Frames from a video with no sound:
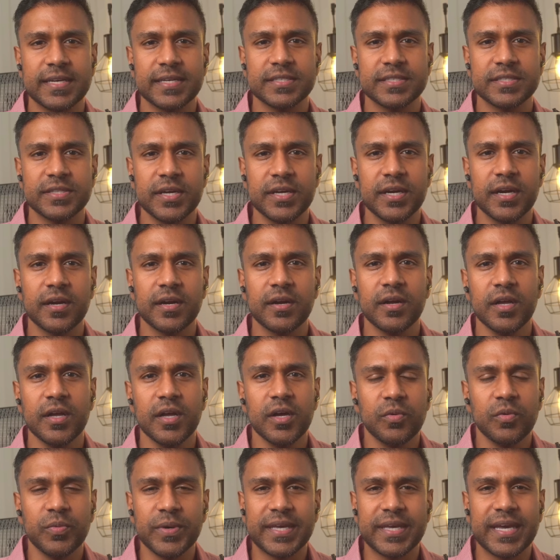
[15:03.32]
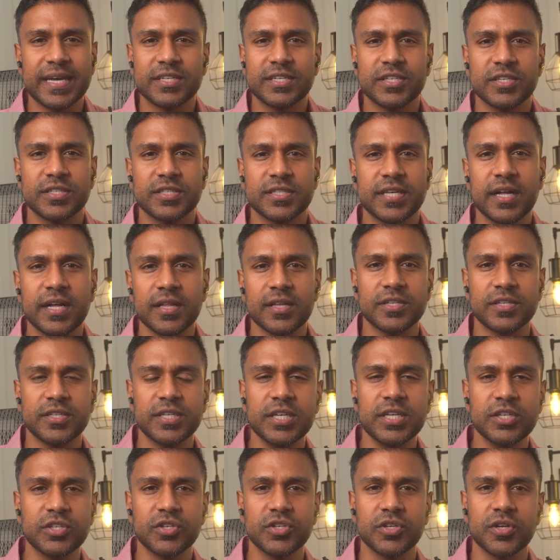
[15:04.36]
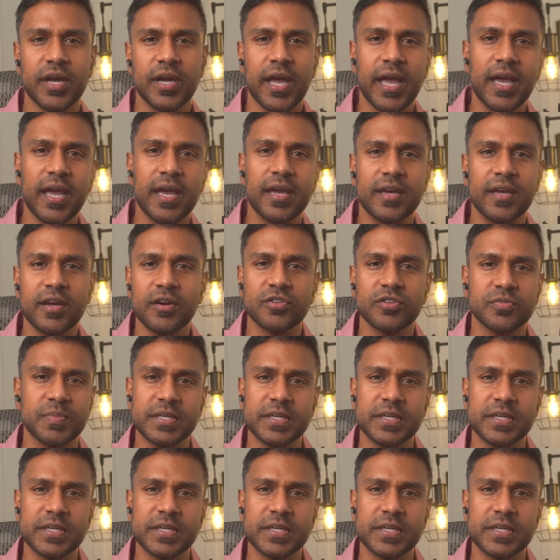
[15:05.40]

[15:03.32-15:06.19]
is there, we can't just tell a teacher, hey, here's my